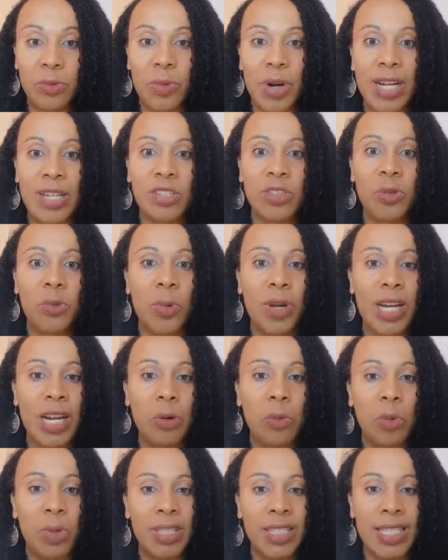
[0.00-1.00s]
right? So when I
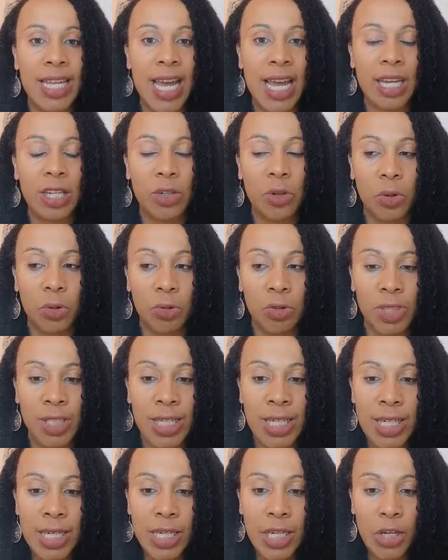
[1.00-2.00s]
was diagnosed
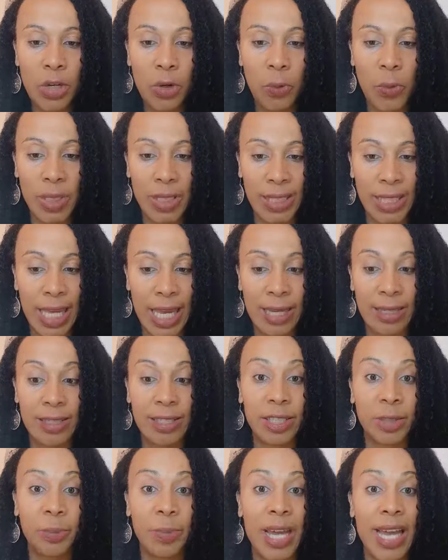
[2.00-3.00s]
with
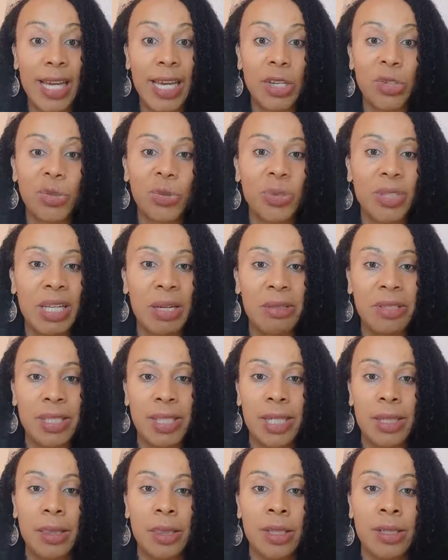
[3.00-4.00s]
cancer back in
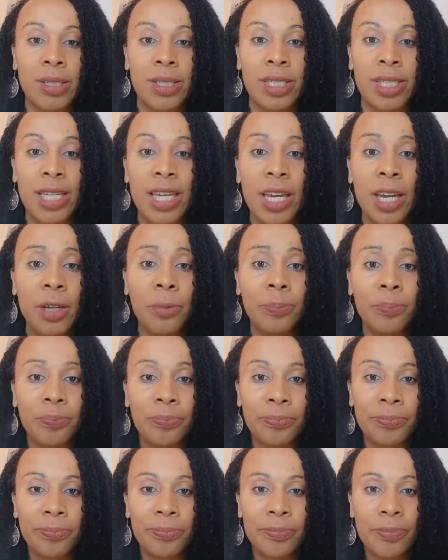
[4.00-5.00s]
2013,
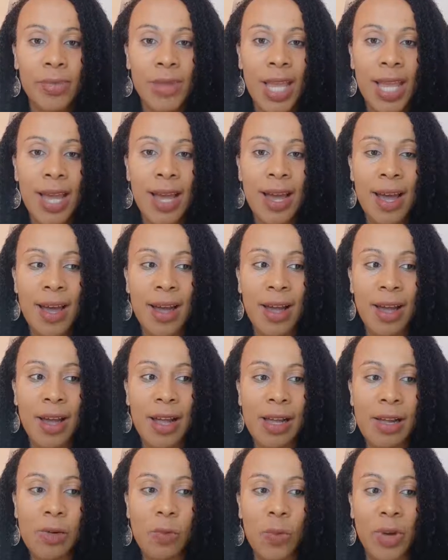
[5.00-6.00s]

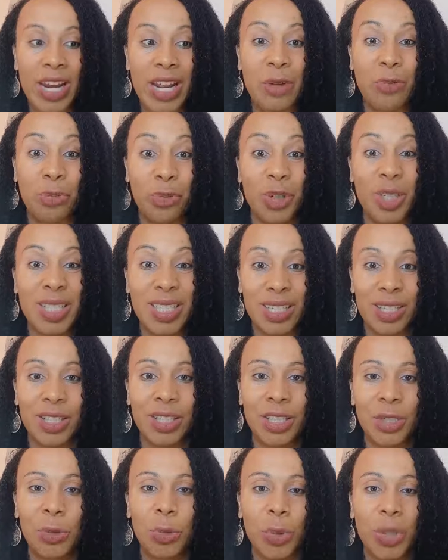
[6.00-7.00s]
when I first
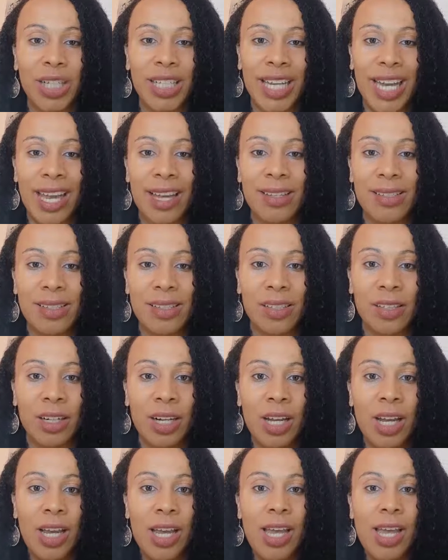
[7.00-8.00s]
heard the word cancer,
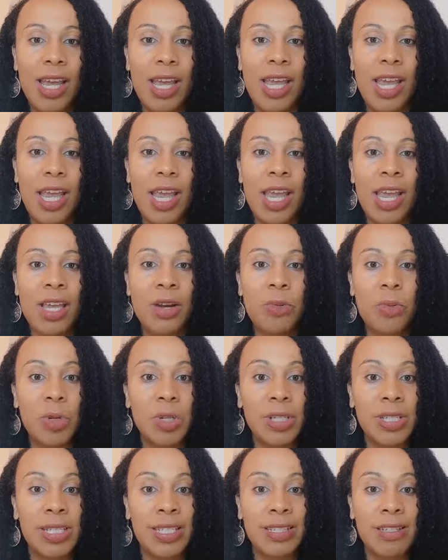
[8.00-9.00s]
it
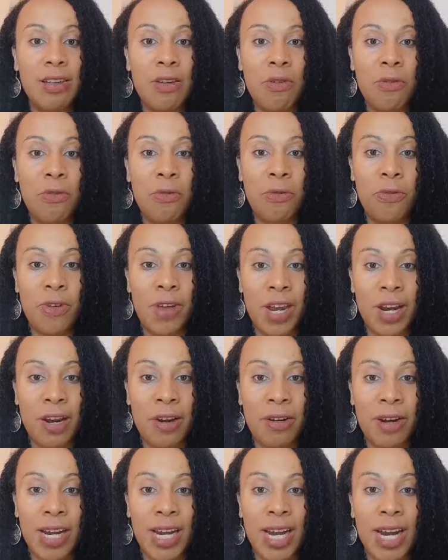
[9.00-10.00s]
was
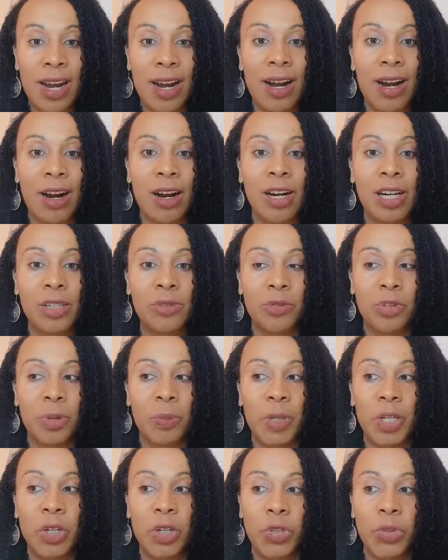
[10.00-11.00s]
very hard for
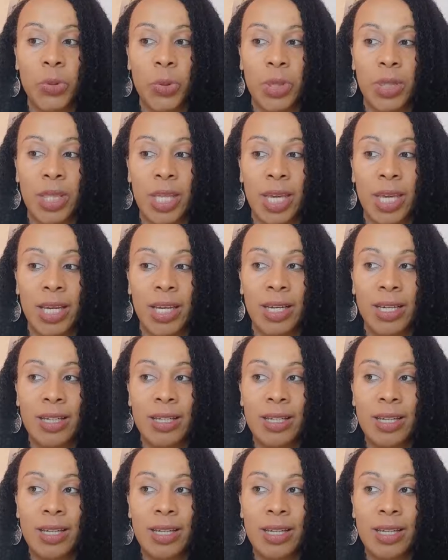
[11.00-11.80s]
me not to think